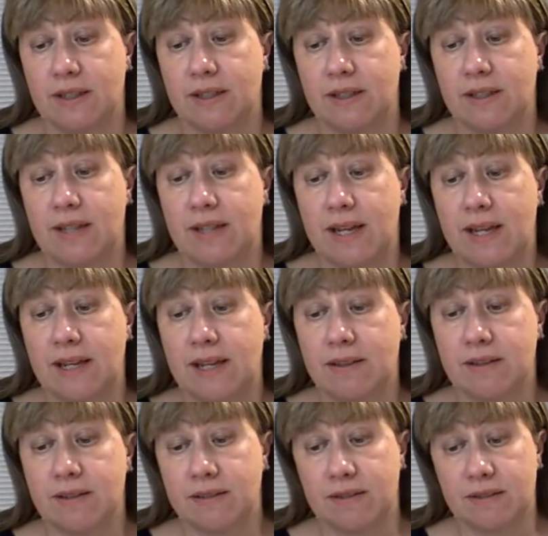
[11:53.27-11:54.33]
they
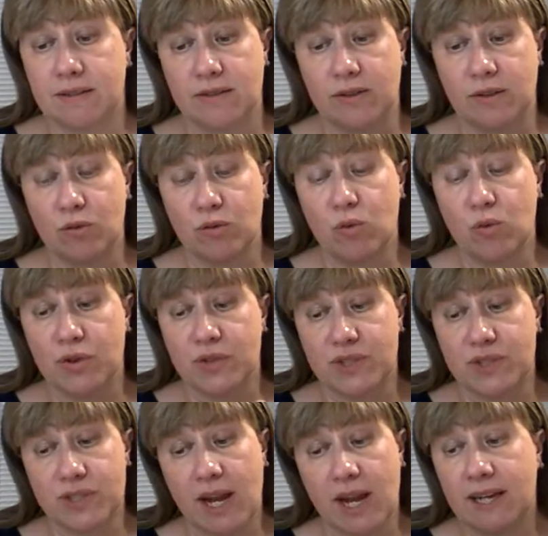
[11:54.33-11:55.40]
were
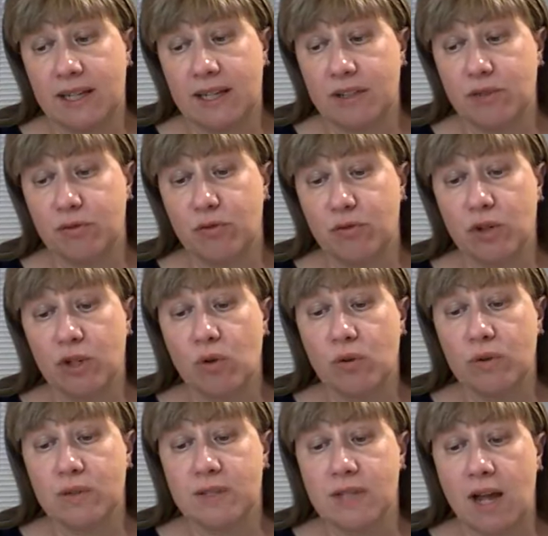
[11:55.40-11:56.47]
silent for a
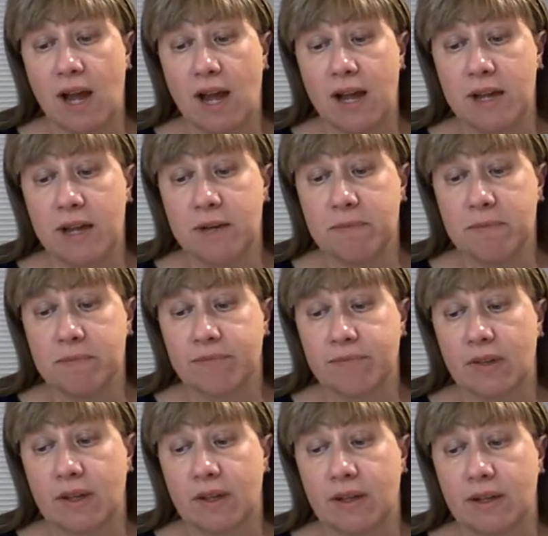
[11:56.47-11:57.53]
long time,
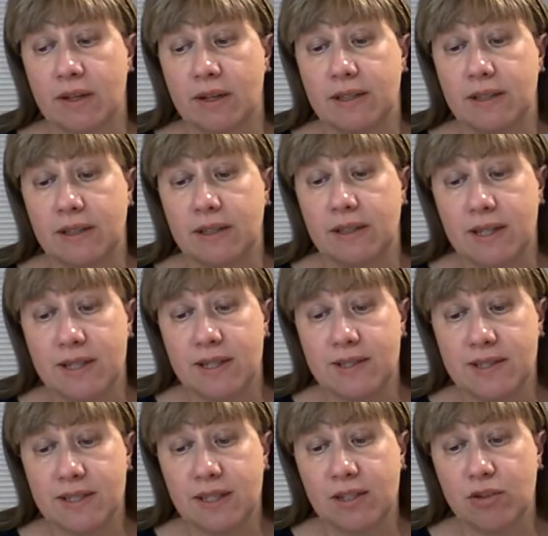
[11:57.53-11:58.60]

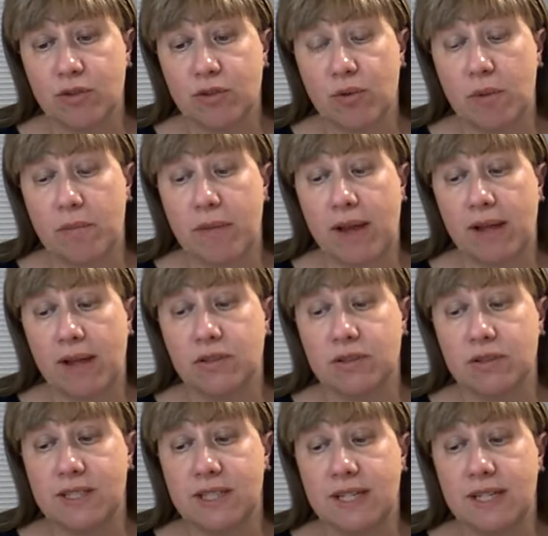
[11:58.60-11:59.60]
listening to a melody